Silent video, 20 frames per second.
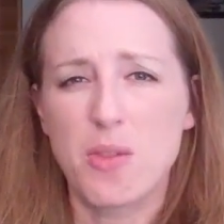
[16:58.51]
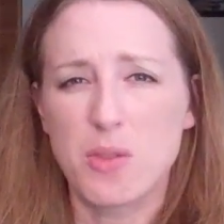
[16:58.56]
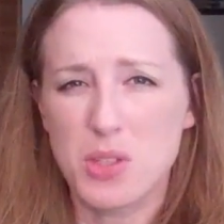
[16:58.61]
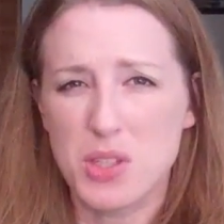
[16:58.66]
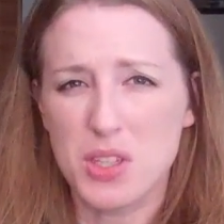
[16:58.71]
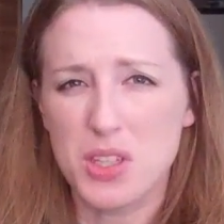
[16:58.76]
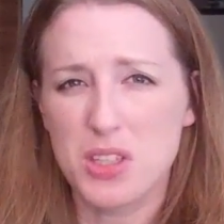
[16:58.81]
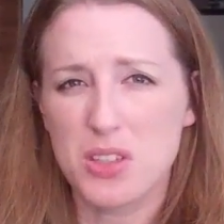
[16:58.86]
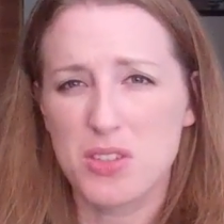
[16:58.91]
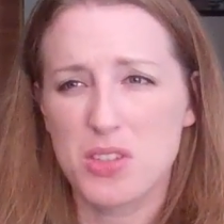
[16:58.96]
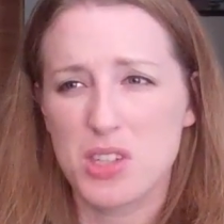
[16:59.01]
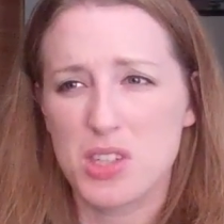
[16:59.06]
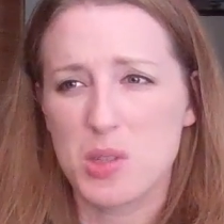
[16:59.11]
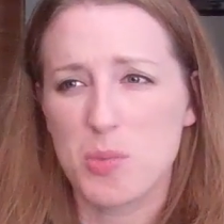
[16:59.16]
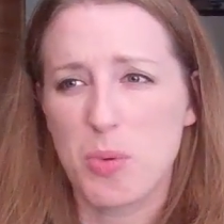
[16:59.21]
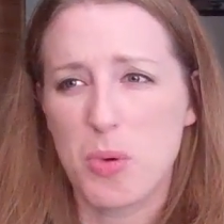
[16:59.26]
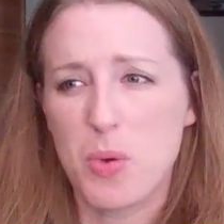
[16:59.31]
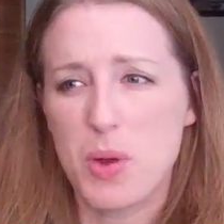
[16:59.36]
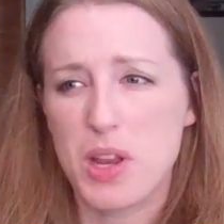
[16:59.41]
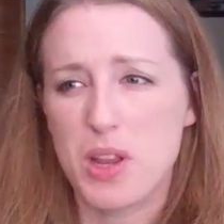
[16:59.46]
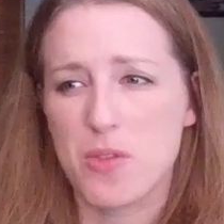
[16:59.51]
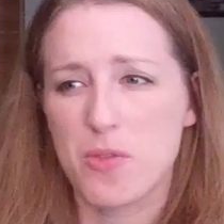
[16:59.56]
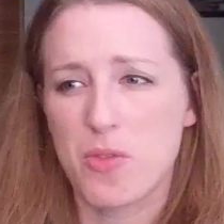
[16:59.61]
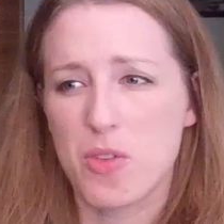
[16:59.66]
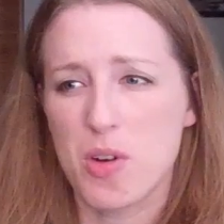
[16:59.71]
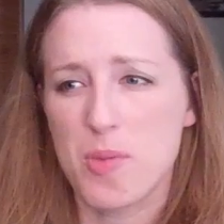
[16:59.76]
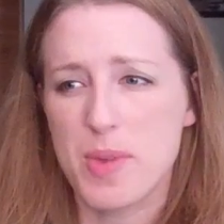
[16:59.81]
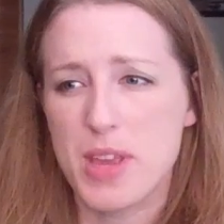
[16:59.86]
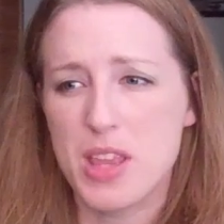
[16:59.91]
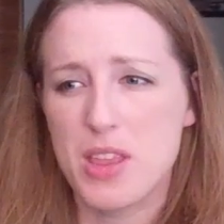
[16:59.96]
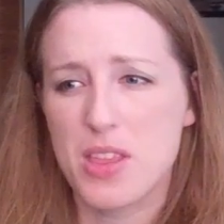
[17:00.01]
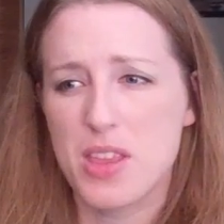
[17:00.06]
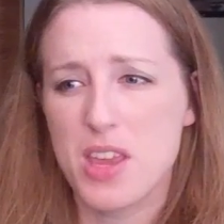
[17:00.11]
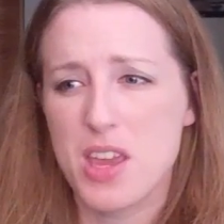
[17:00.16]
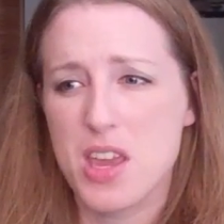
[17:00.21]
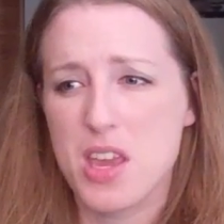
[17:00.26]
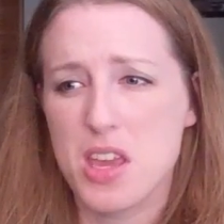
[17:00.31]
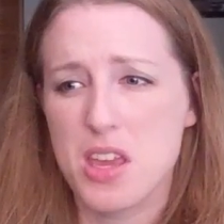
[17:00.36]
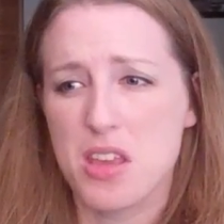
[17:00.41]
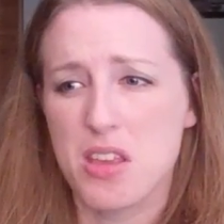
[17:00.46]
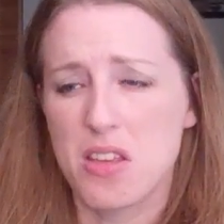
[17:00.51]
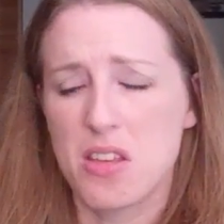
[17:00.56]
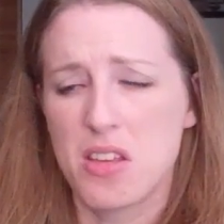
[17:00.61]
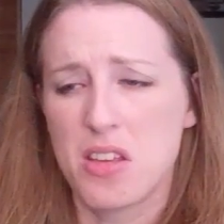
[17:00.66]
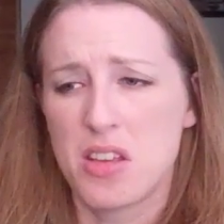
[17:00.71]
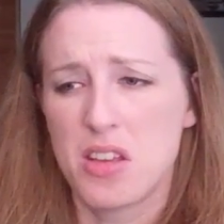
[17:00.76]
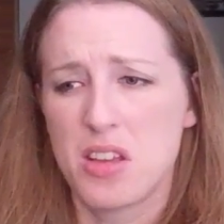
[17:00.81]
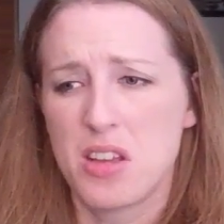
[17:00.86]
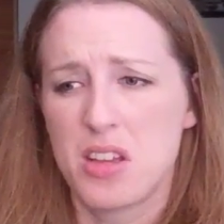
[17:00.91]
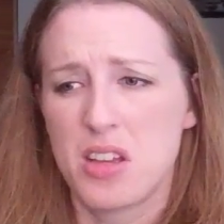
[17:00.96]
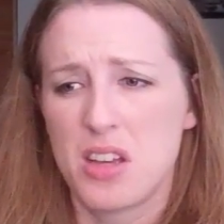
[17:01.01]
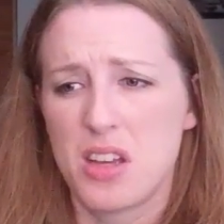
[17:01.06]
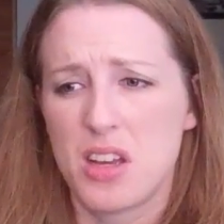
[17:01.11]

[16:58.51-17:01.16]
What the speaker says: that was a little disappointing for me. The